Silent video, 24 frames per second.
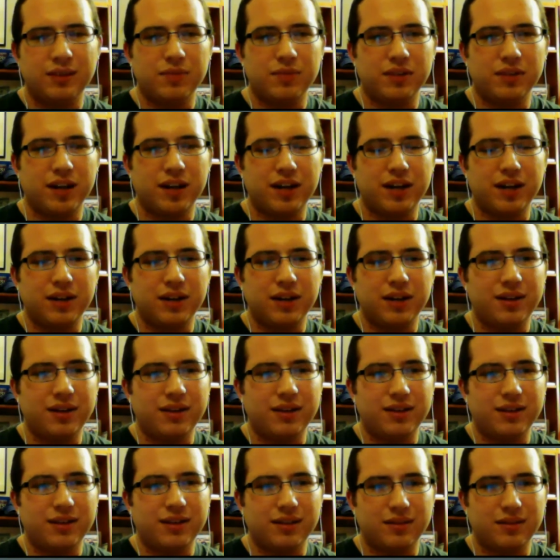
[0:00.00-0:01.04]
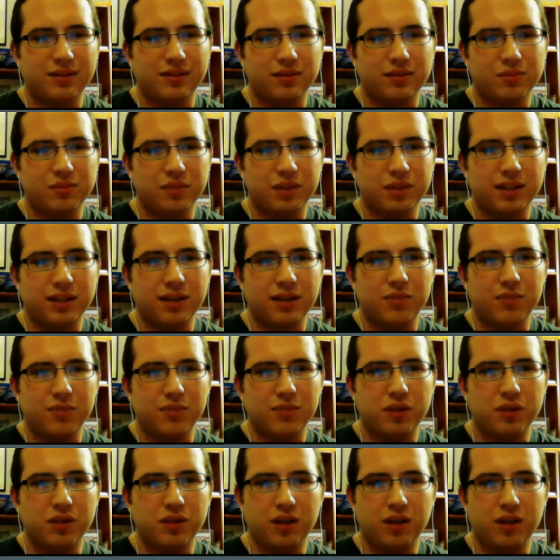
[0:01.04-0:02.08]
to kind of bit them
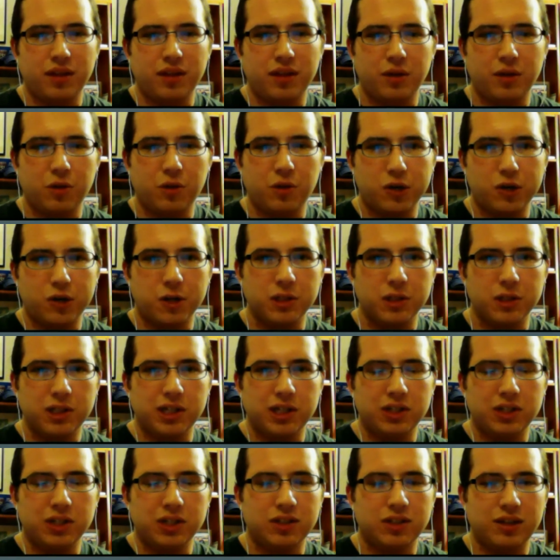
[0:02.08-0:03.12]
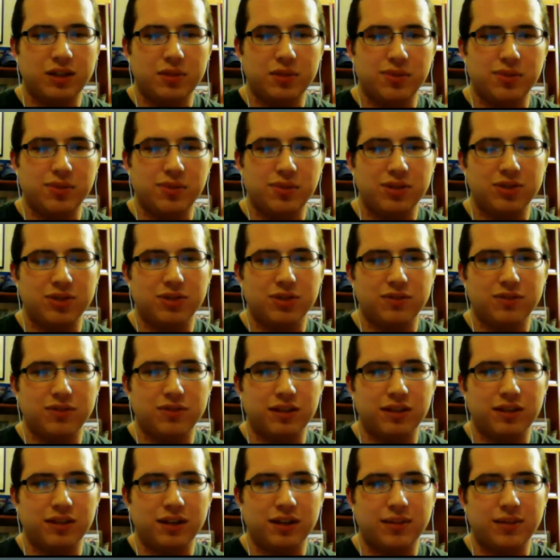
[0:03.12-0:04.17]
with the whole guard change thing. Maybe they should have
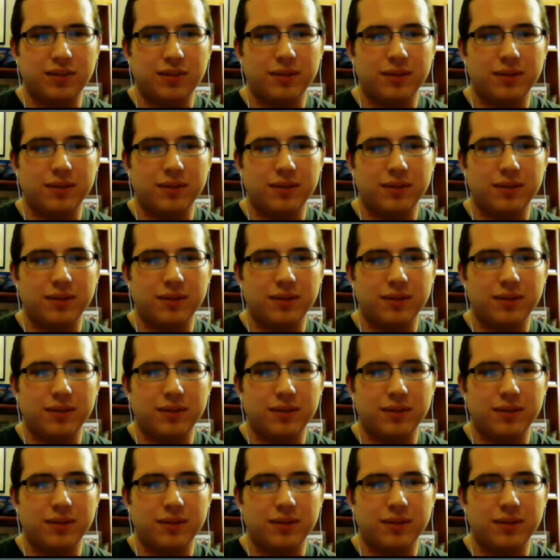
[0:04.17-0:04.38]
seen that coming.